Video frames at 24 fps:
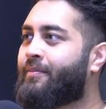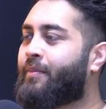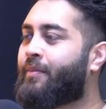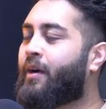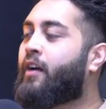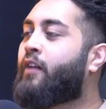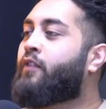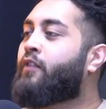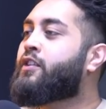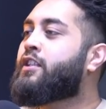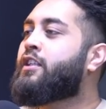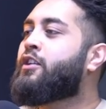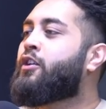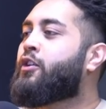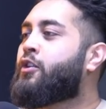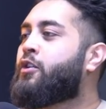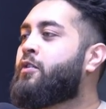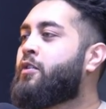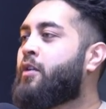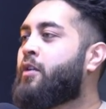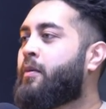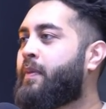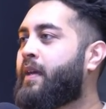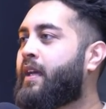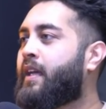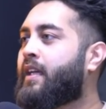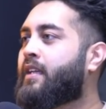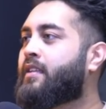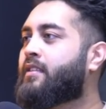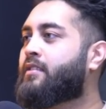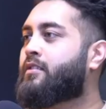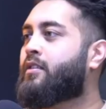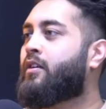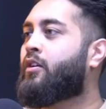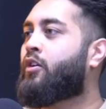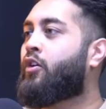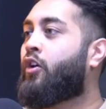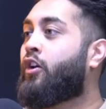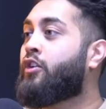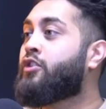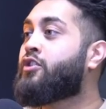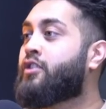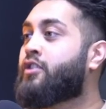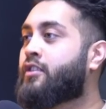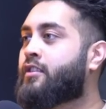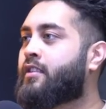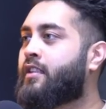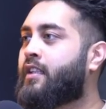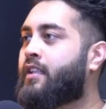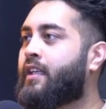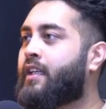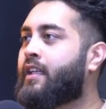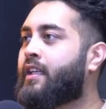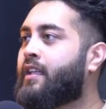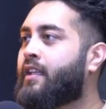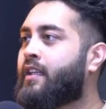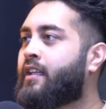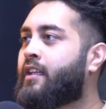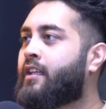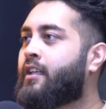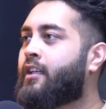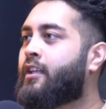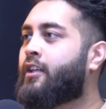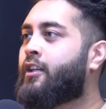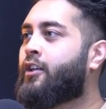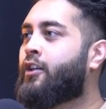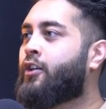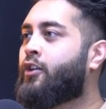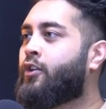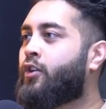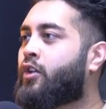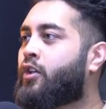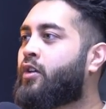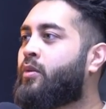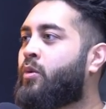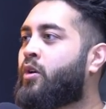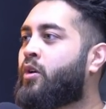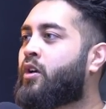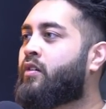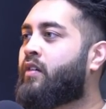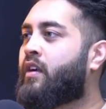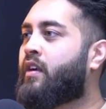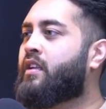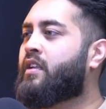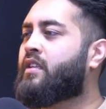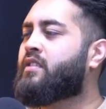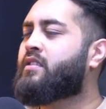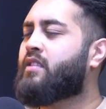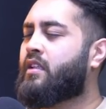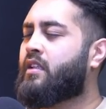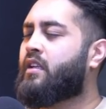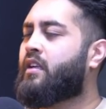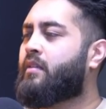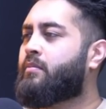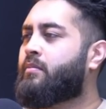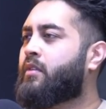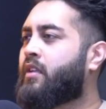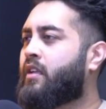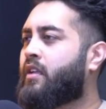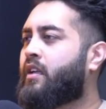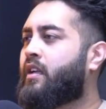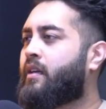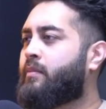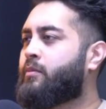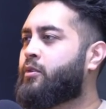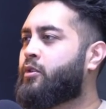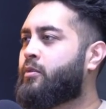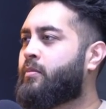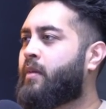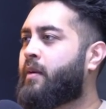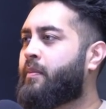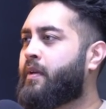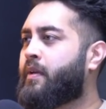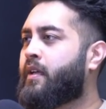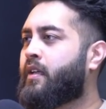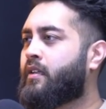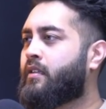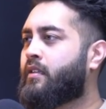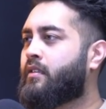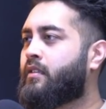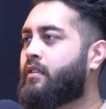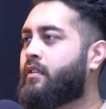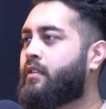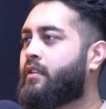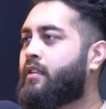but obviously you're doing your bit. Yeah. So consciously, you can walk around here saying, "Alhamdulillah, I'm doing my bit."